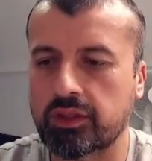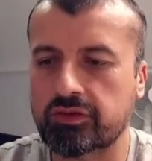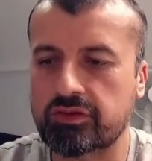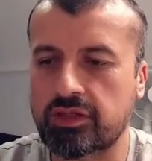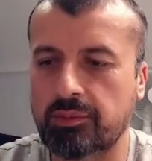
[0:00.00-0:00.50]

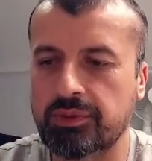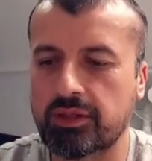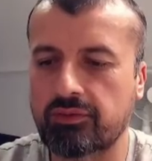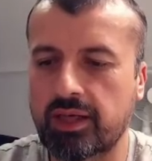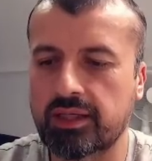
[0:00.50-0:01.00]
let's just type
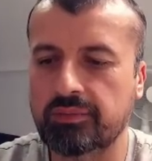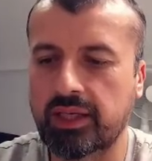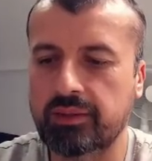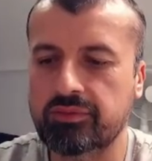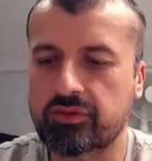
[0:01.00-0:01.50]
in a random
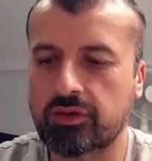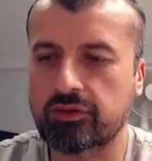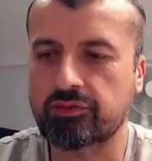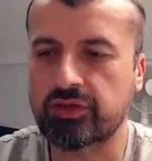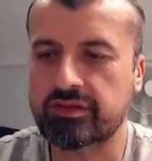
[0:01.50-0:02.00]
name.
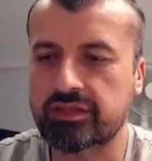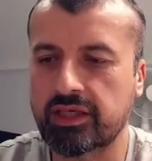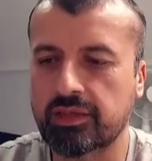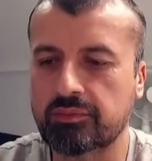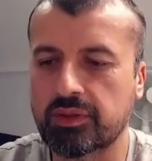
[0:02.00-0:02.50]
So first
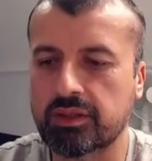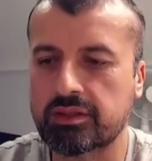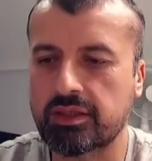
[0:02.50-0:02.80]
name